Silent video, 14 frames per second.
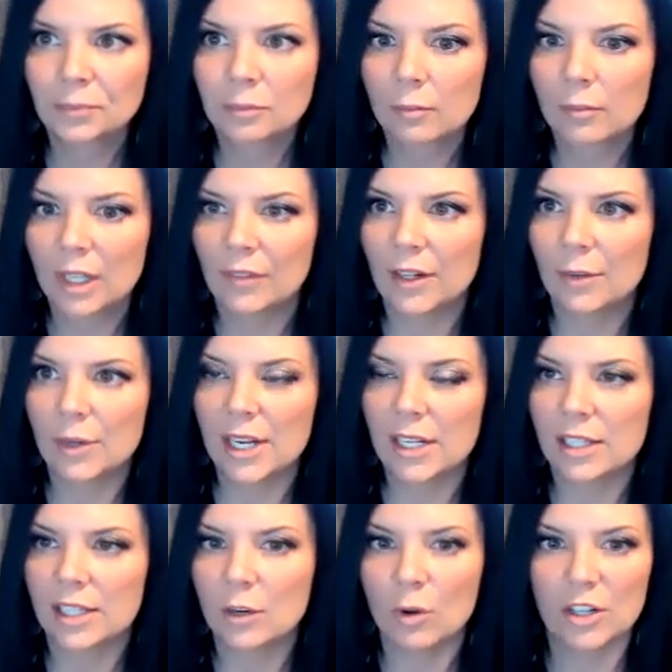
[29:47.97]
if anyone
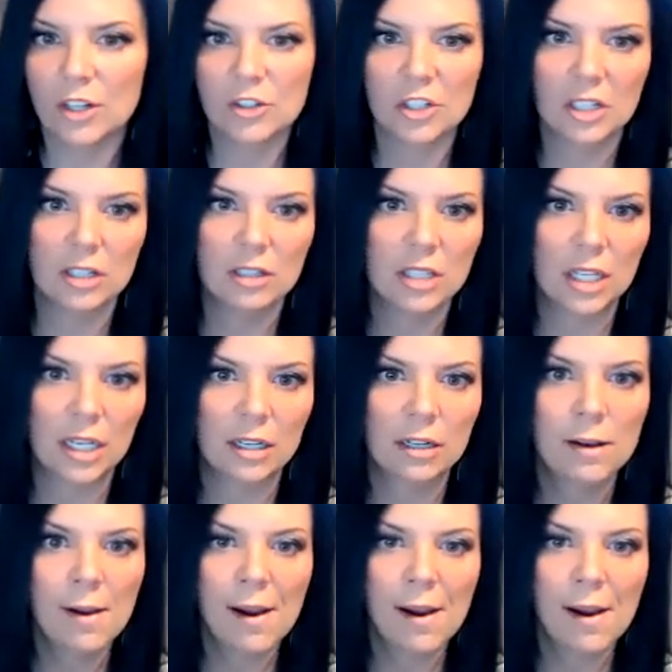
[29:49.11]
has any questions, and